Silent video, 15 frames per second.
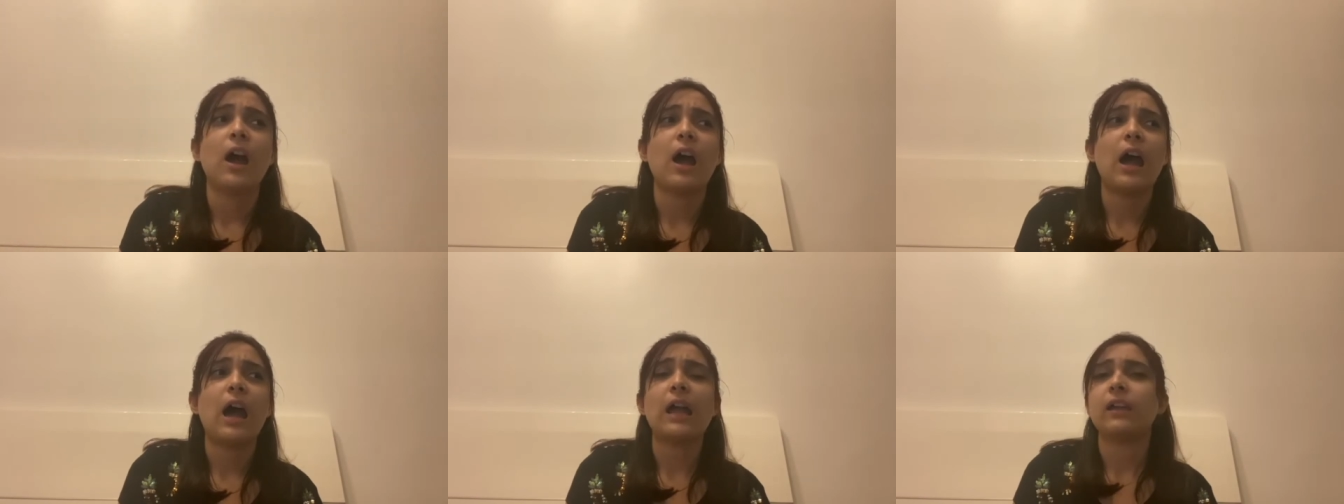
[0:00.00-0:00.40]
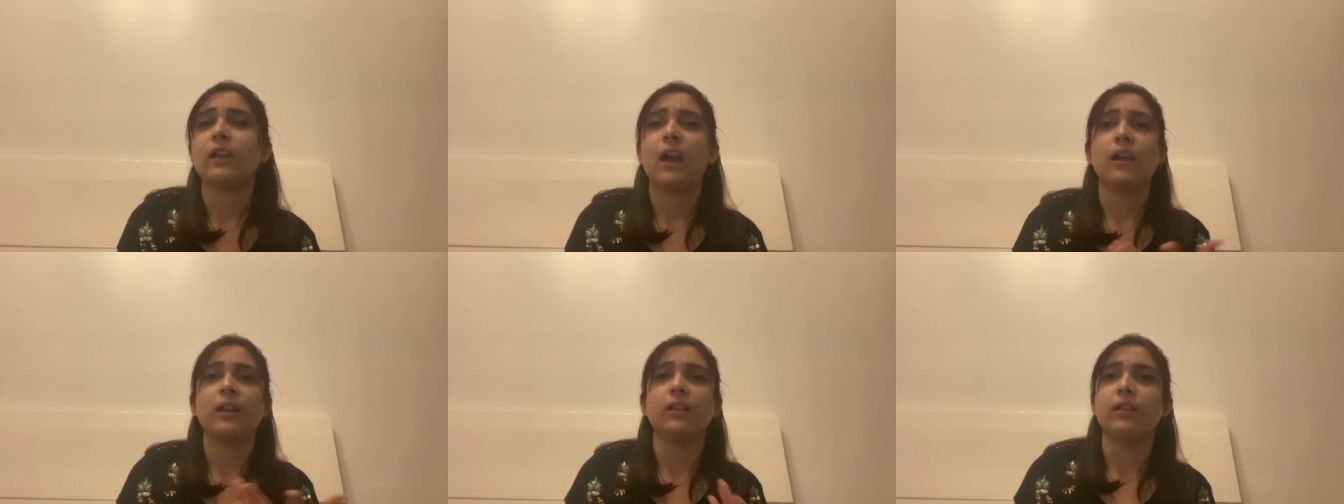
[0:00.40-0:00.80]

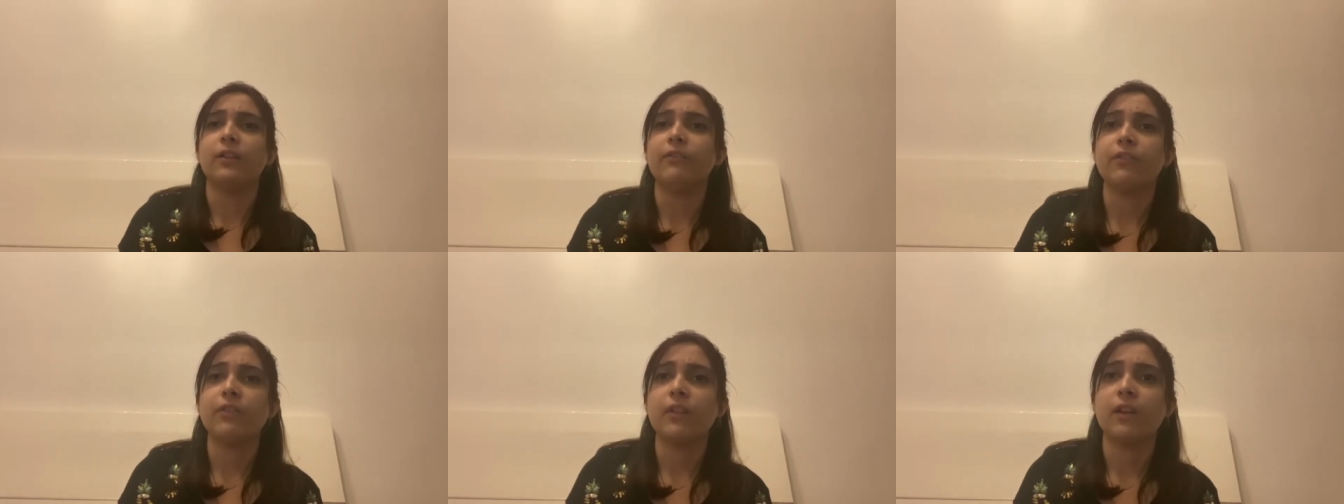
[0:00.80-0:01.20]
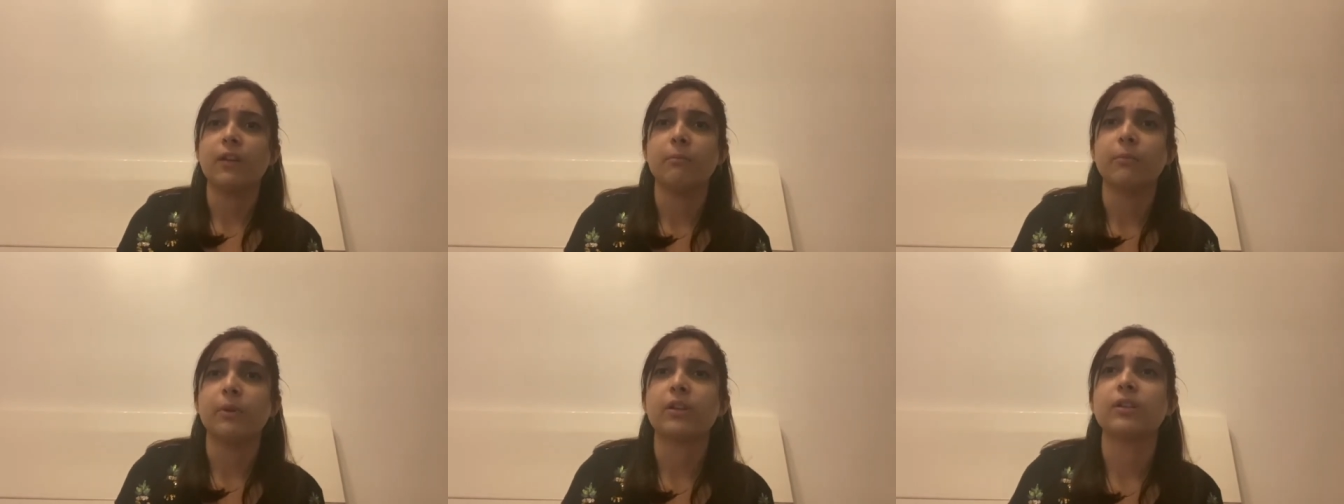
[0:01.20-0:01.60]
I, I love them
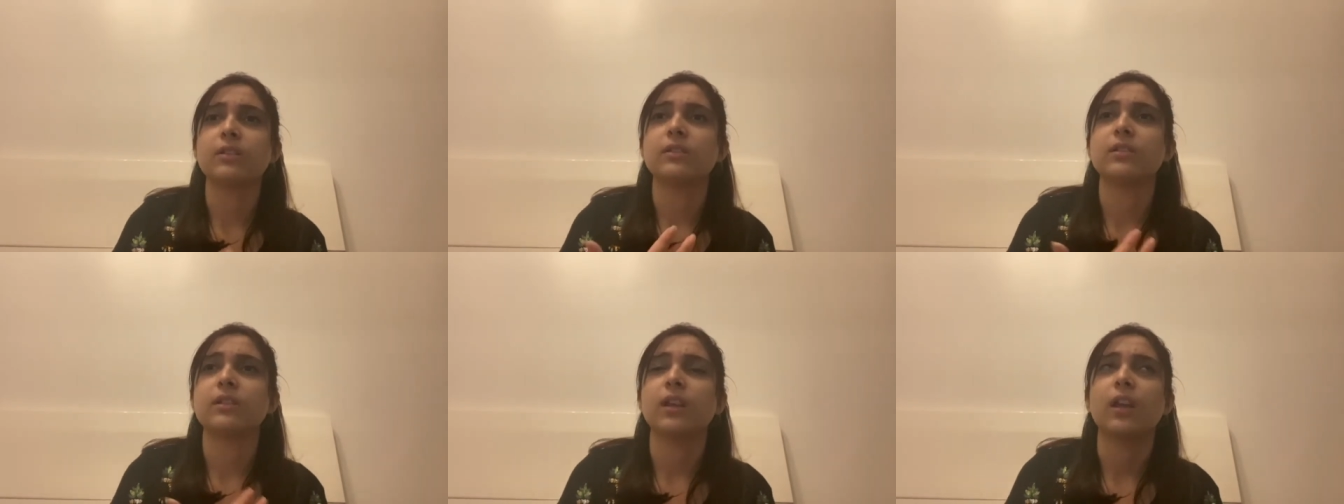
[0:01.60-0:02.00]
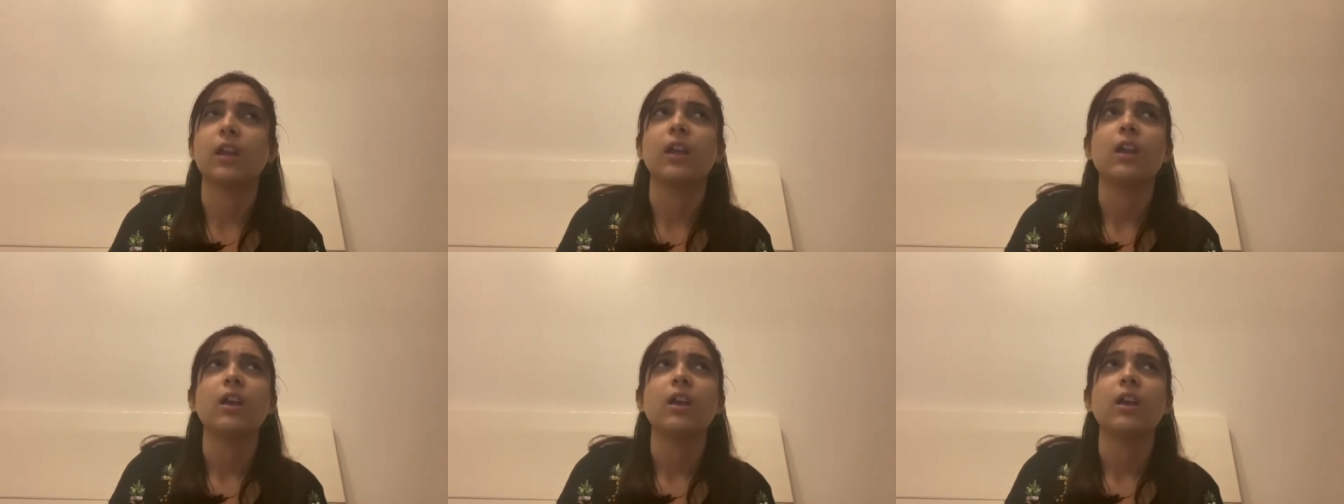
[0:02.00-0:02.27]
because they